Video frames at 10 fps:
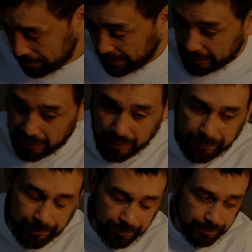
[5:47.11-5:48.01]
but I didn't.
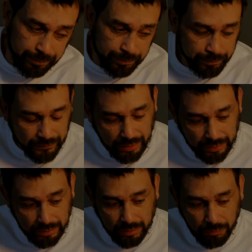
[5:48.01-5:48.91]
I
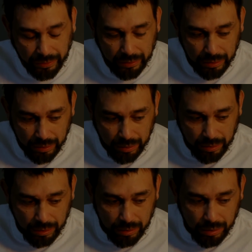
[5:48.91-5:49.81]
didn't quit,
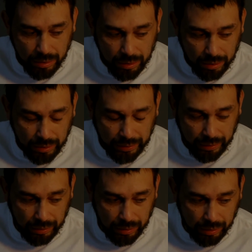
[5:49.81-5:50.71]

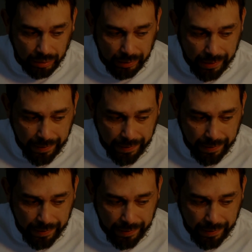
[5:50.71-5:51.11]
and I